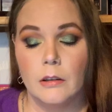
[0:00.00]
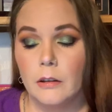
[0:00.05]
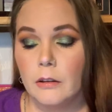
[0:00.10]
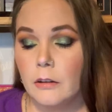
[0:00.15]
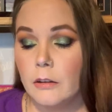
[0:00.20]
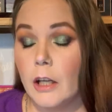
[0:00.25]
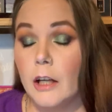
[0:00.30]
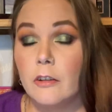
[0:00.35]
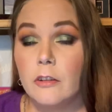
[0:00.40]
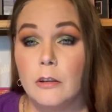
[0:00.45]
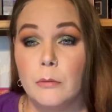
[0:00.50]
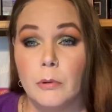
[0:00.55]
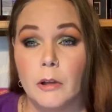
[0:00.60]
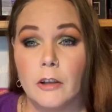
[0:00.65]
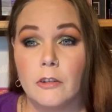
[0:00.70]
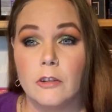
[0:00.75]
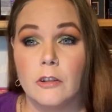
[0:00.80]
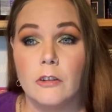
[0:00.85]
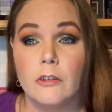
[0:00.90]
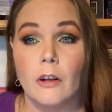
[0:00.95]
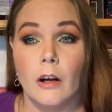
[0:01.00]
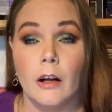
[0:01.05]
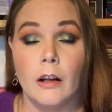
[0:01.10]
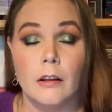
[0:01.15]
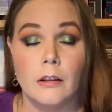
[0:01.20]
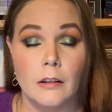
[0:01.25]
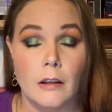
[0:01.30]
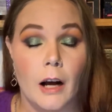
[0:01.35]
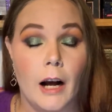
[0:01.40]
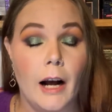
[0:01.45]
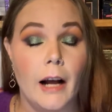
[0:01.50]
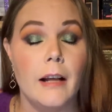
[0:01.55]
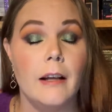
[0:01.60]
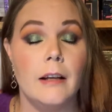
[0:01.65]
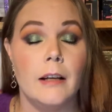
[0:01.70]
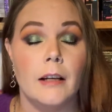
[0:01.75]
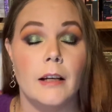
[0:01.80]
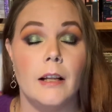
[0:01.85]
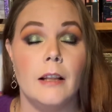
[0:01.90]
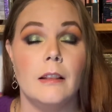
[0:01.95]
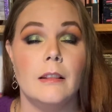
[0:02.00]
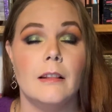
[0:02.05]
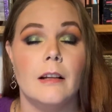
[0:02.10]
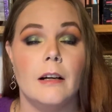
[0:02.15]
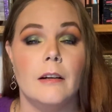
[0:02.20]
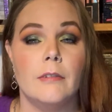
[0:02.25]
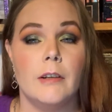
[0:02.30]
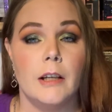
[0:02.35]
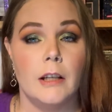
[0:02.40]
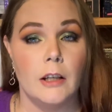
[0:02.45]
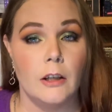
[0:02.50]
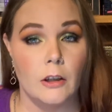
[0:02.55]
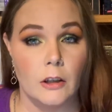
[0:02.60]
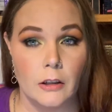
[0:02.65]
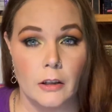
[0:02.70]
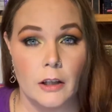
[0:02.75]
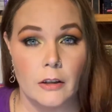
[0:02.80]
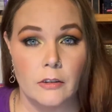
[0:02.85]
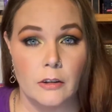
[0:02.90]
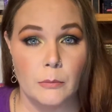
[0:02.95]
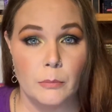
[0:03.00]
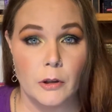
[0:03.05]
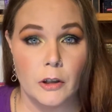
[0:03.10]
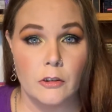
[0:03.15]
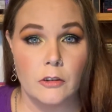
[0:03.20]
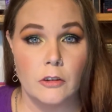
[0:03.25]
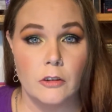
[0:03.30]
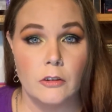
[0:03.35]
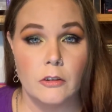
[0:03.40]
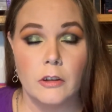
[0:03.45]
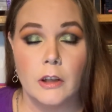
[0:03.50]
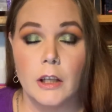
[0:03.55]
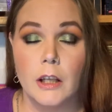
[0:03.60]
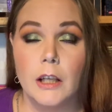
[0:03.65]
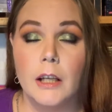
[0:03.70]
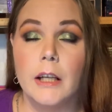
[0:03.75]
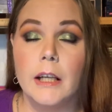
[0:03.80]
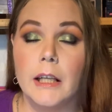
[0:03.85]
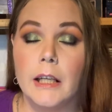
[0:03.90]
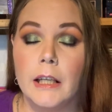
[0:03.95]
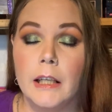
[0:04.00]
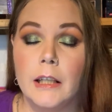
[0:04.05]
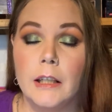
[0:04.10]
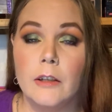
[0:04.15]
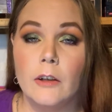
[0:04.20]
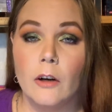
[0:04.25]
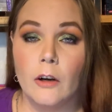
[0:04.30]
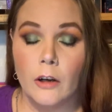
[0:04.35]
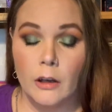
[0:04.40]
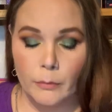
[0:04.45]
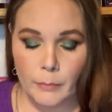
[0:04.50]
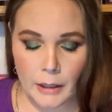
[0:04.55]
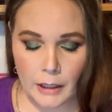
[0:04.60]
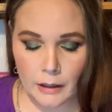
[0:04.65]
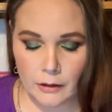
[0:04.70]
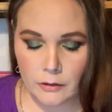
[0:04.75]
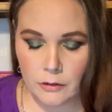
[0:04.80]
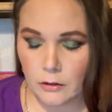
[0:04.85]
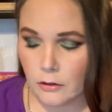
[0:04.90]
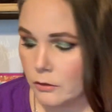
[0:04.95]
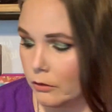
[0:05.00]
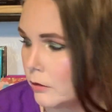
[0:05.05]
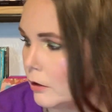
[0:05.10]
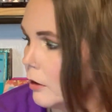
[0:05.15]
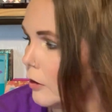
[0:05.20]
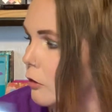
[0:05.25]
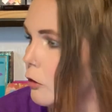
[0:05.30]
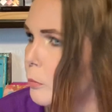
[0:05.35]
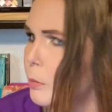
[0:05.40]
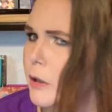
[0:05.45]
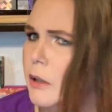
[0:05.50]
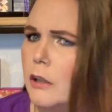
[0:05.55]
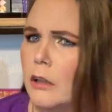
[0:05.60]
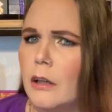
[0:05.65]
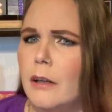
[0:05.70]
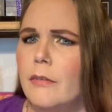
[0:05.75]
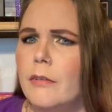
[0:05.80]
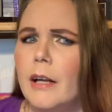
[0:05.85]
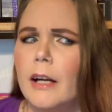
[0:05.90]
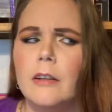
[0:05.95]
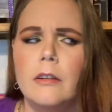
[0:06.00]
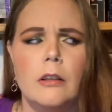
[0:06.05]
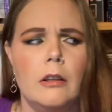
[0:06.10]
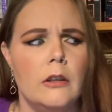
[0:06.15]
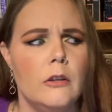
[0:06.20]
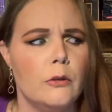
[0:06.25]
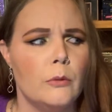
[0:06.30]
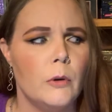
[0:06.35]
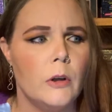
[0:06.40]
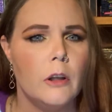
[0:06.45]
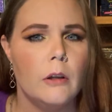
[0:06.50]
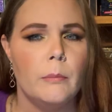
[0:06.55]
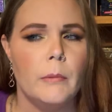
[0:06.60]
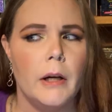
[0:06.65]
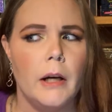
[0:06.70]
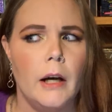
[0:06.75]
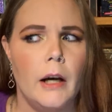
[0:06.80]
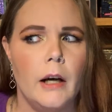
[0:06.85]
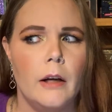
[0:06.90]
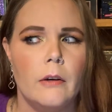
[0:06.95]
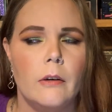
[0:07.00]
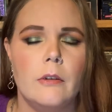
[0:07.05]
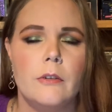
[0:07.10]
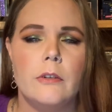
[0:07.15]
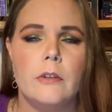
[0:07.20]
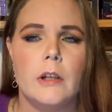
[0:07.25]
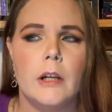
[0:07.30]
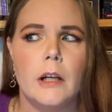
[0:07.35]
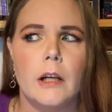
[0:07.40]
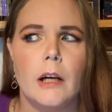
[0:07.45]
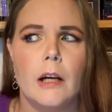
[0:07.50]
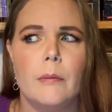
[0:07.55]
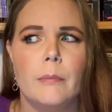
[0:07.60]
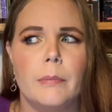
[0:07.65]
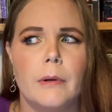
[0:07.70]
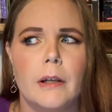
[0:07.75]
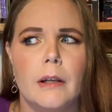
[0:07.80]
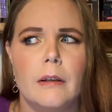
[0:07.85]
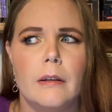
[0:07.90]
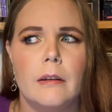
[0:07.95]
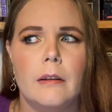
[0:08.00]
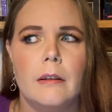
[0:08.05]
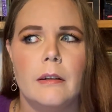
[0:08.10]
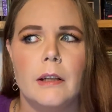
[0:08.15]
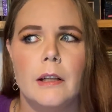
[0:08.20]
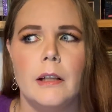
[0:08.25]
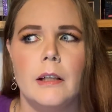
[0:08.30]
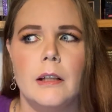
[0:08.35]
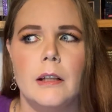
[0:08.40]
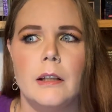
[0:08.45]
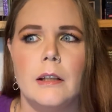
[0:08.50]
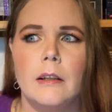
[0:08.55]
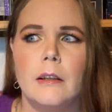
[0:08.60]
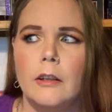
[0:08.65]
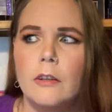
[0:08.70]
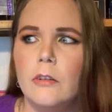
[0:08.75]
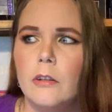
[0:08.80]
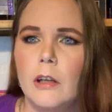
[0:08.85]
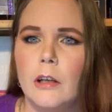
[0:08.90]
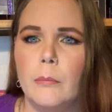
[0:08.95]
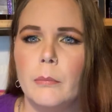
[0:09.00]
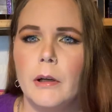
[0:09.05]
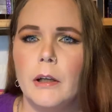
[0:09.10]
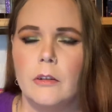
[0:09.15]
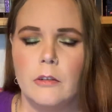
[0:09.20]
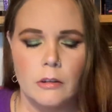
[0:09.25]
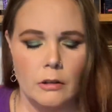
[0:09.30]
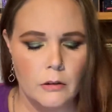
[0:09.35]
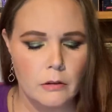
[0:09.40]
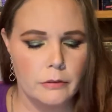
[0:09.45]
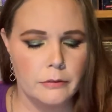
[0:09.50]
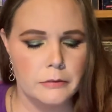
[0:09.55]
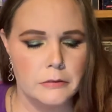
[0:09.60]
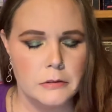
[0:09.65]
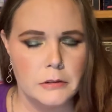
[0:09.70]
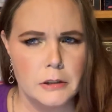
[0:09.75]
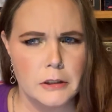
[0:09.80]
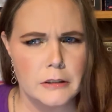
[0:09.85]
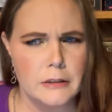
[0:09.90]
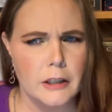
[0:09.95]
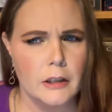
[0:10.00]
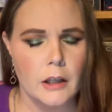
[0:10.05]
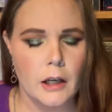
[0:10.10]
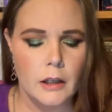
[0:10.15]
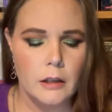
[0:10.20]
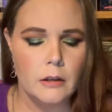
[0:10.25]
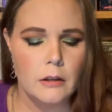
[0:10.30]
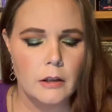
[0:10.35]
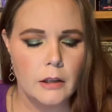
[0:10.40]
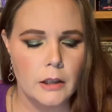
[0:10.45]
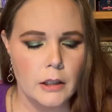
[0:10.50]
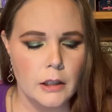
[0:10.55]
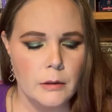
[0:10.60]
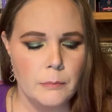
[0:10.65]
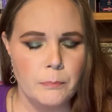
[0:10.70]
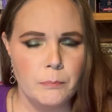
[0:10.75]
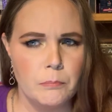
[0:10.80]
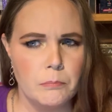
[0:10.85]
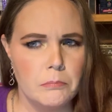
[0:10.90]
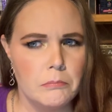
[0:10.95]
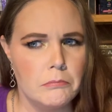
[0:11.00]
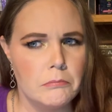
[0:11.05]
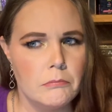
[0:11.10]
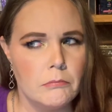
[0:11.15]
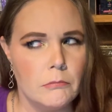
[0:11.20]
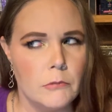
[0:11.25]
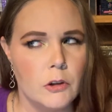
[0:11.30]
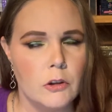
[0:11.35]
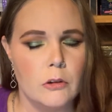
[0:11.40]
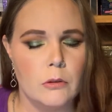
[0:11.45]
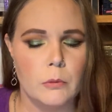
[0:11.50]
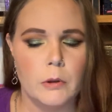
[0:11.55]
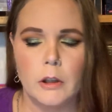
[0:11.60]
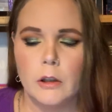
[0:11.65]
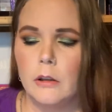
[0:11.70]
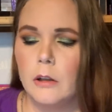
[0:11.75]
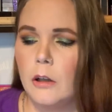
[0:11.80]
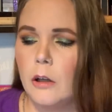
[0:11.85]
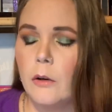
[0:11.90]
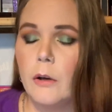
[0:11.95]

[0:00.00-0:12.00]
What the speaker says: Luxie brushes a lot, and I love getting our Luxie brushes in our boxes. Speaking of, that is one of my add-ons that I got, but I think they sent it by itself because I got it already, which is weird.